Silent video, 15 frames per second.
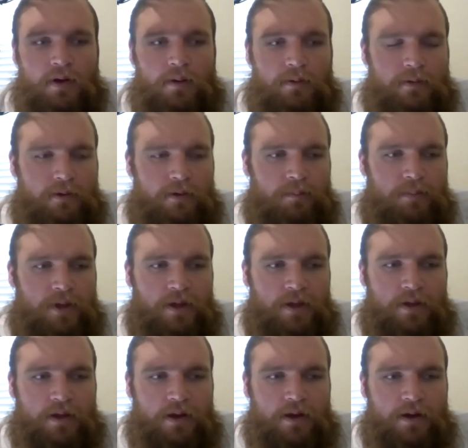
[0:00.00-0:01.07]
whether it
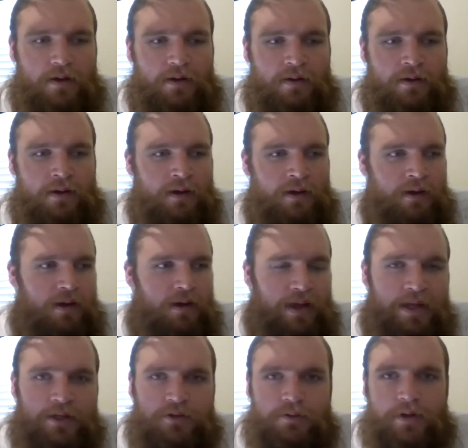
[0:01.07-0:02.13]
be
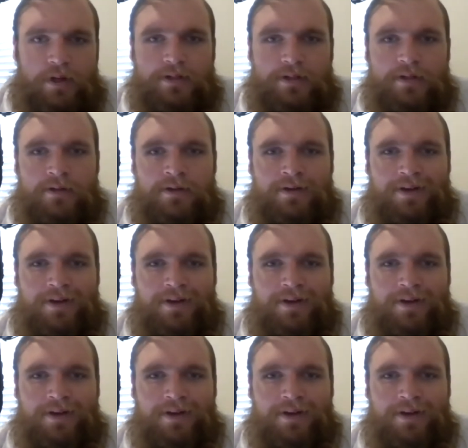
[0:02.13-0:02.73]
injuries,